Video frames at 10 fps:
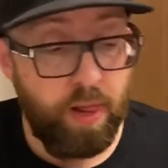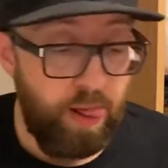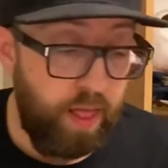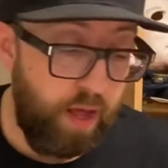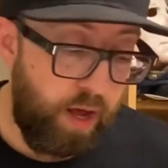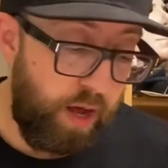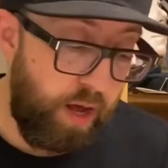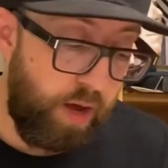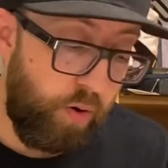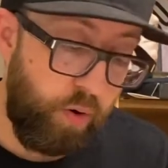
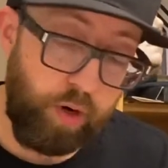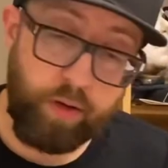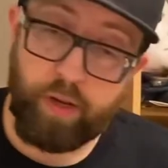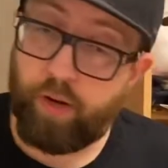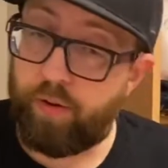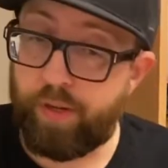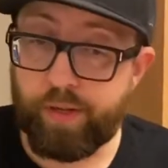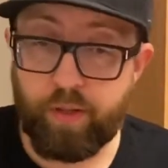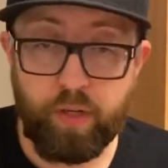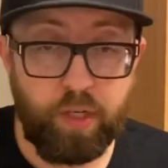Or, you know, you could
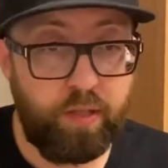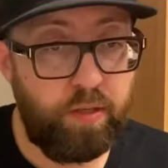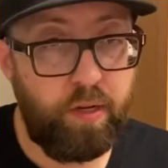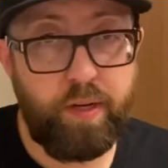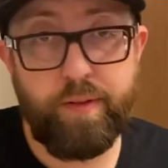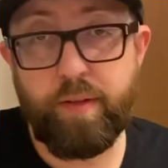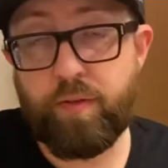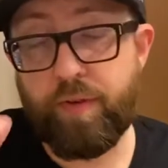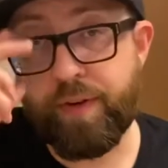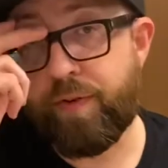look at the
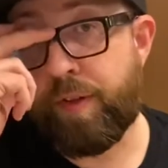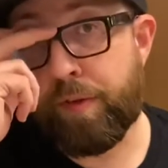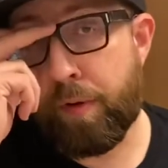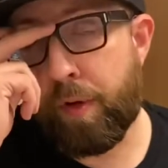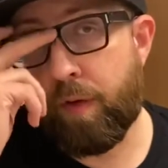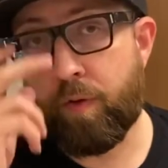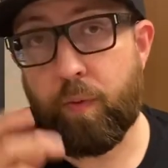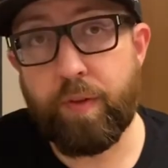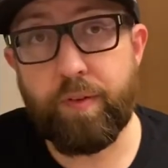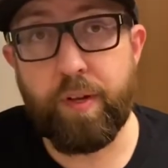Trick or Treat Studios
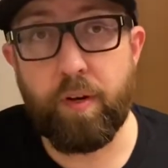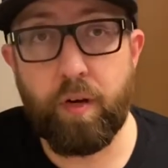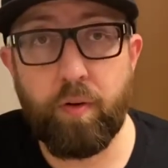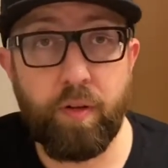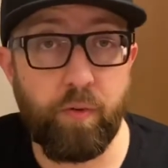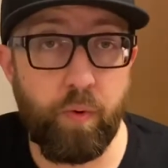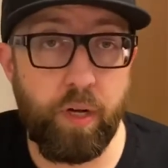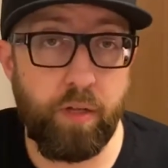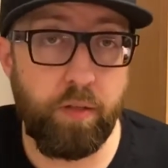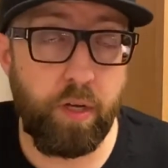ones that are out as well,